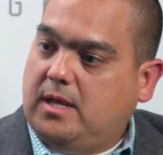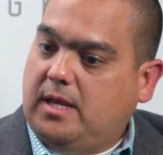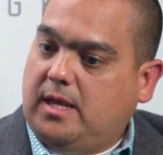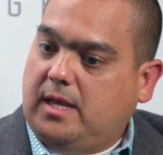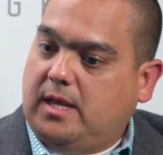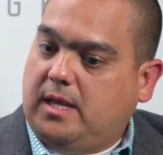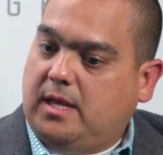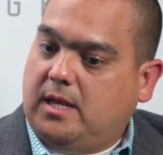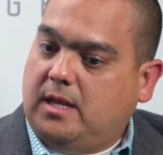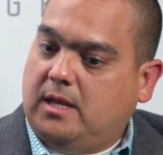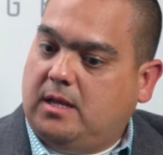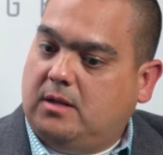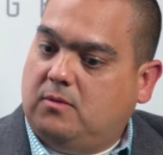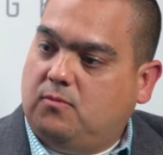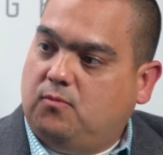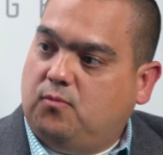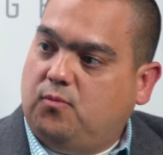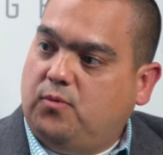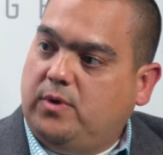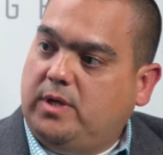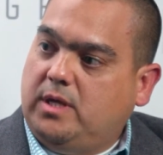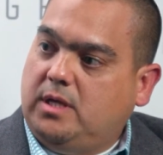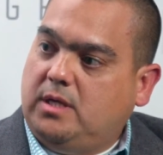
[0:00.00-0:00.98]
and
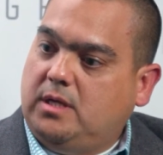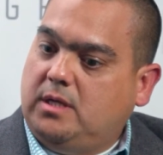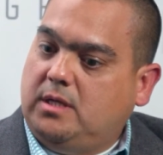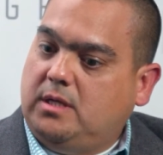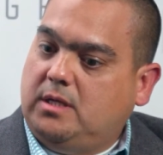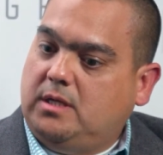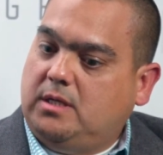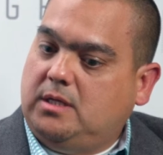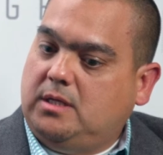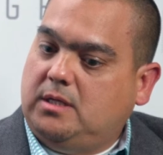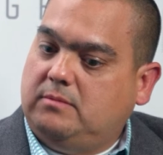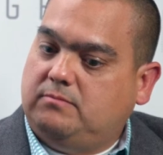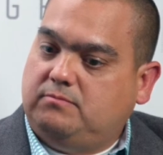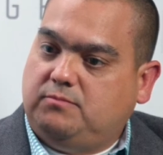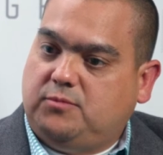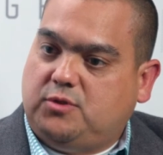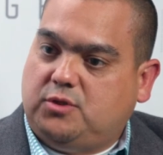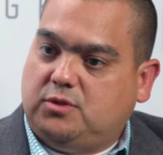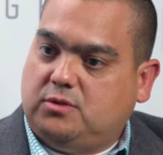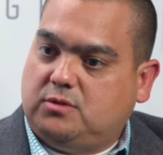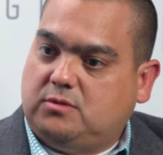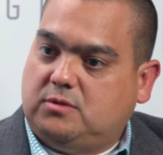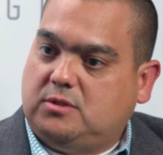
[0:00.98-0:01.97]
we
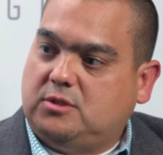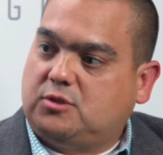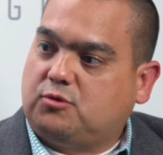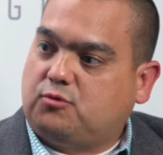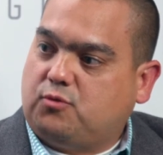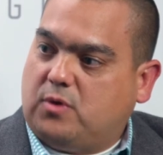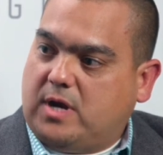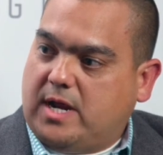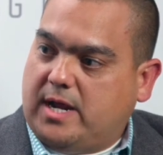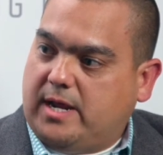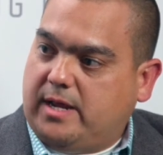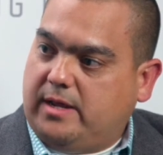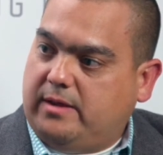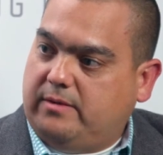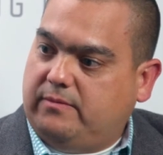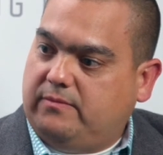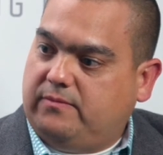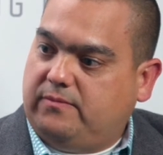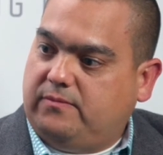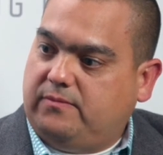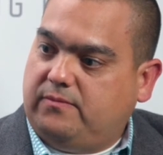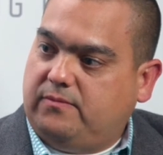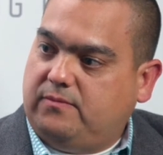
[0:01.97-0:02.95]
just describe
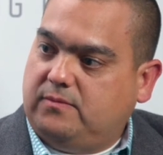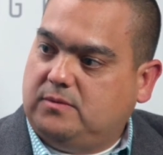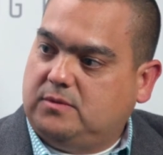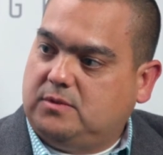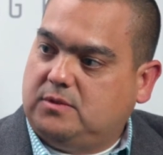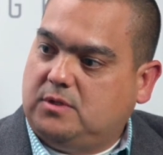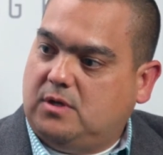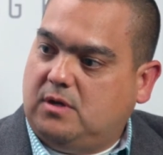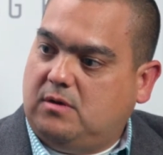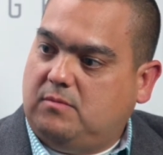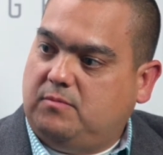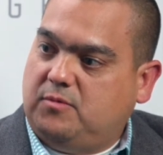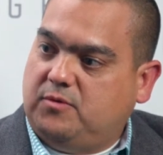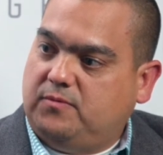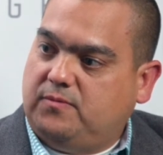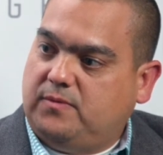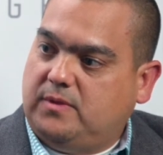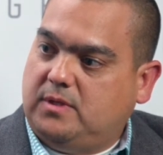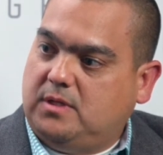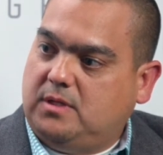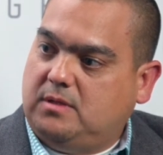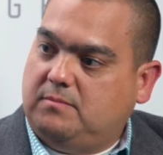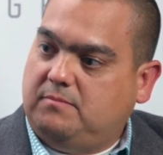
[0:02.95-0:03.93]
some of
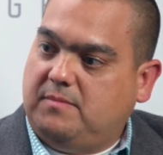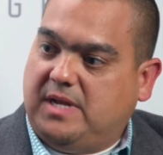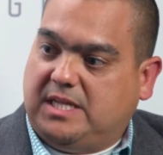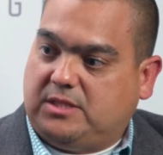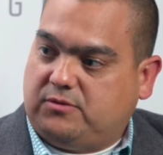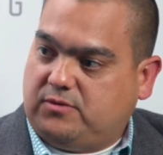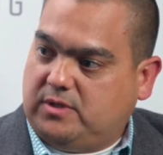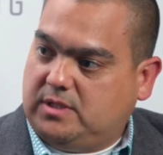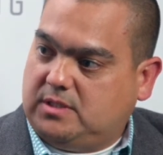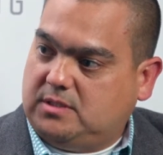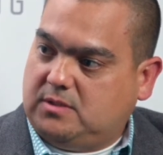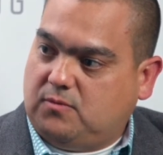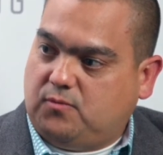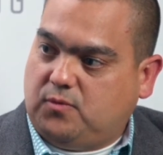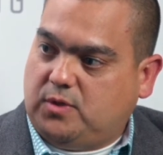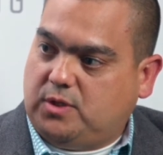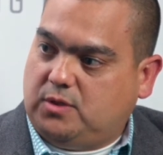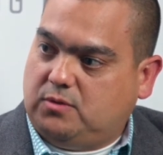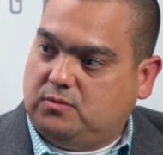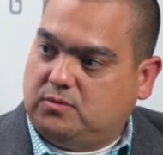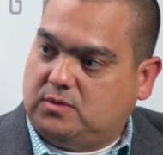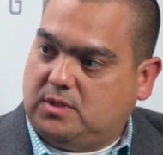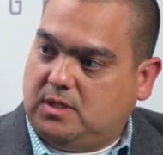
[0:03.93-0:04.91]
the metrics that we
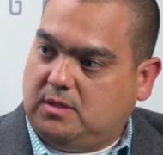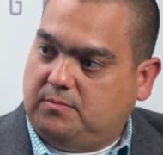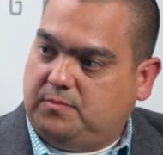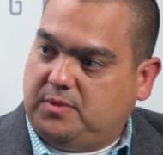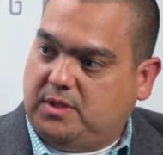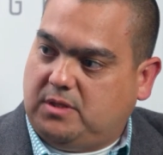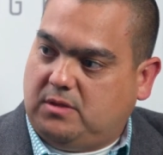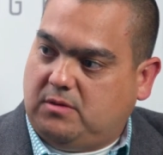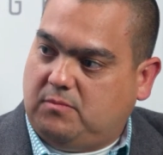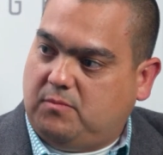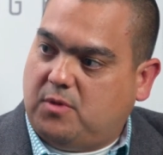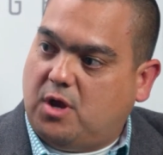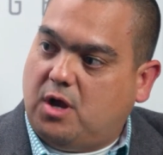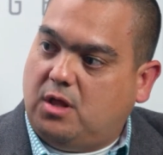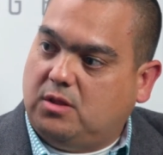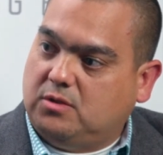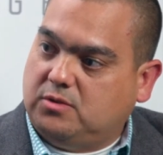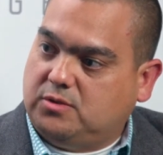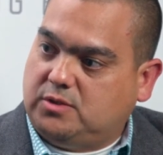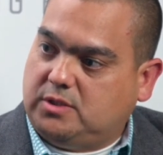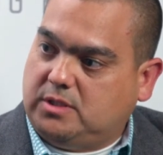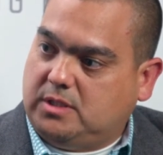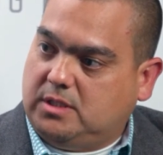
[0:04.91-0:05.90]
use in
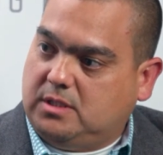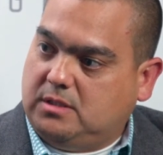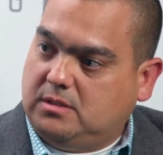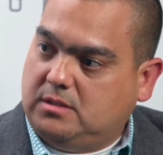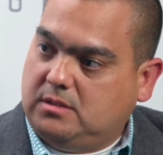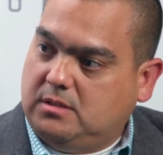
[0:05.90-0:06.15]
epidemiology,